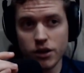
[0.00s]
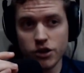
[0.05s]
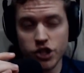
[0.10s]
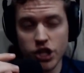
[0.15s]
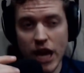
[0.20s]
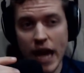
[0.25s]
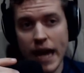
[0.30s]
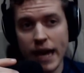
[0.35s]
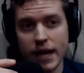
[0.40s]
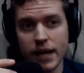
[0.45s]

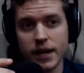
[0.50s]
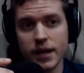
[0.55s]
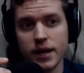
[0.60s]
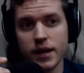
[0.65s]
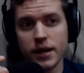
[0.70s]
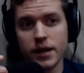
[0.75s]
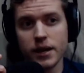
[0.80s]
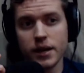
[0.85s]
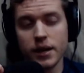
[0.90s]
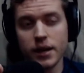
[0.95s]

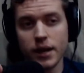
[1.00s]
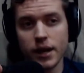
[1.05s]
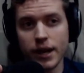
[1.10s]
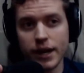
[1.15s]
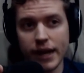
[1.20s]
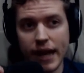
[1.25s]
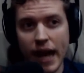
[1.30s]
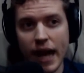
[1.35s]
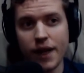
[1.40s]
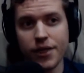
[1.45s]
Jack,
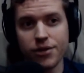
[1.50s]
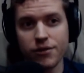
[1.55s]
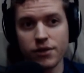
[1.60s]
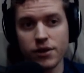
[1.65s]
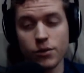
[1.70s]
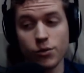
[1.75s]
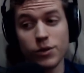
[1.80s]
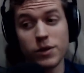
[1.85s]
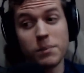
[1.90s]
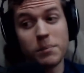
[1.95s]
and
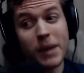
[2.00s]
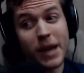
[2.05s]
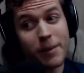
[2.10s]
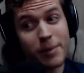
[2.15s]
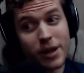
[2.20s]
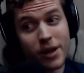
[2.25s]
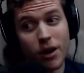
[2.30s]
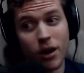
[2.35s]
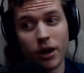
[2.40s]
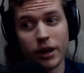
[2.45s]
Catherine, with
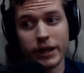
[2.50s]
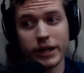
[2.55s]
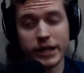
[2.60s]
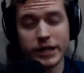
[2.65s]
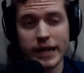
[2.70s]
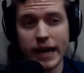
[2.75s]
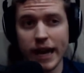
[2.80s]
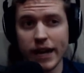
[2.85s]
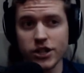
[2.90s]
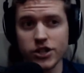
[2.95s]
maybe Holly
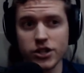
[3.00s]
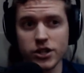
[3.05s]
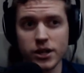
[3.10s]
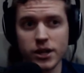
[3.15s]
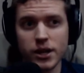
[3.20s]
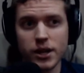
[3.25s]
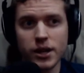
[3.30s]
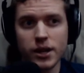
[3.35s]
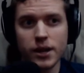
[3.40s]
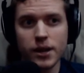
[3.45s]
attached,
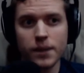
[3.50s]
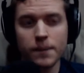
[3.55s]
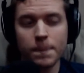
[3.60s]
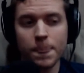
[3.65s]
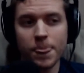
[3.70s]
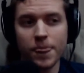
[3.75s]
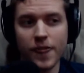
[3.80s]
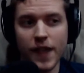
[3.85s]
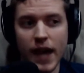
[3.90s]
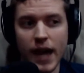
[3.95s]

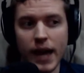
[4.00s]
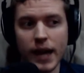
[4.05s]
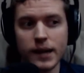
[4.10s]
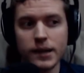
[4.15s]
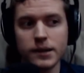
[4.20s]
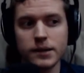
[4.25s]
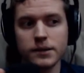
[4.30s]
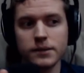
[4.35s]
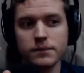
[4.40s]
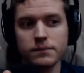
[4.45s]

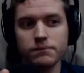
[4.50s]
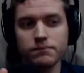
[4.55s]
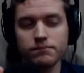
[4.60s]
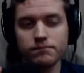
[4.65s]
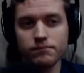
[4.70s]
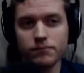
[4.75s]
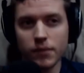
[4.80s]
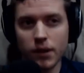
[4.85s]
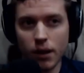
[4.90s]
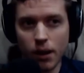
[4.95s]
that
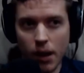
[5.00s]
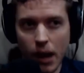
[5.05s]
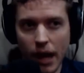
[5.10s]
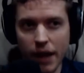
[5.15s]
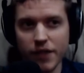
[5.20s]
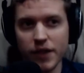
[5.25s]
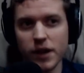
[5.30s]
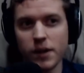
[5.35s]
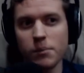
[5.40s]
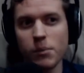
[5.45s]

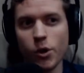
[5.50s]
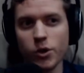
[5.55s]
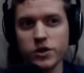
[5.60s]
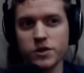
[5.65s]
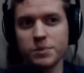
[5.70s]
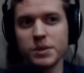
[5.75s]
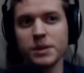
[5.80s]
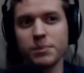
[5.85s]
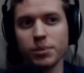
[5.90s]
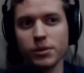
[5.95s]
I think
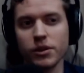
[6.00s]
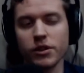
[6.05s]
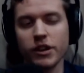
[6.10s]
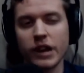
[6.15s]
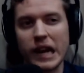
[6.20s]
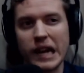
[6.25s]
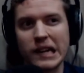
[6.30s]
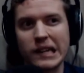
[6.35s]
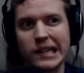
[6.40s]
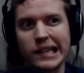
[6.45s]
most people are
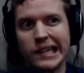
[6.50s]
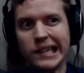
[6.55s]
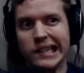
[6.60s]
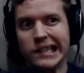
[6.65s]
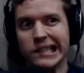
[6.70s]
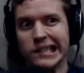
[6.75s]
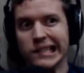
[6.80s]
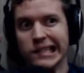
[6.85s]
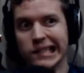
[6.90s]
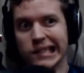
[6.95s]
kind of
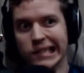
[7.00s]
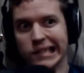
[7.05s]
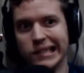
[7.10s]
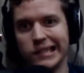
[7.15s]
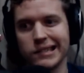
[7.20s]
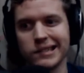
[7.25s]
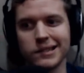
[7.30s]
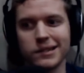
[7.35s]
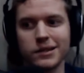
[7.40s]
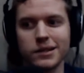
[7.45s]
like,
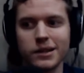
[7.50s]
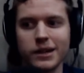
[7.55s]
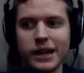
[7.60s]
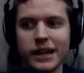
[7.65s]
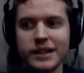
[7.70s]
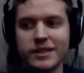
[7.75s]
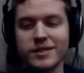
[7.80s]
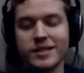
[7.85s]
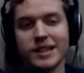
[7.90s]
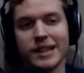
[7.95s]

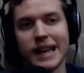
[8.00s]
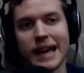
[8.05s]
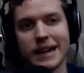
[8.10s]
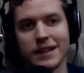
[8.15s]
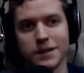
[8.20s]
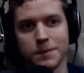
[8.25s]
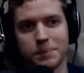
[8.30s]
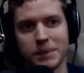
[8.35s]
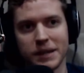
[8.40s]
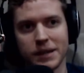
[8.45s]
kind of see that
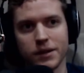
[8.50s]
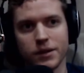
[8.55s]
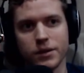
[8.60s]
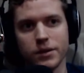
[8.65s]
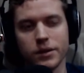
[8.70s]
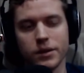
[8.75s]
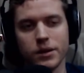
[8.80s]
as a big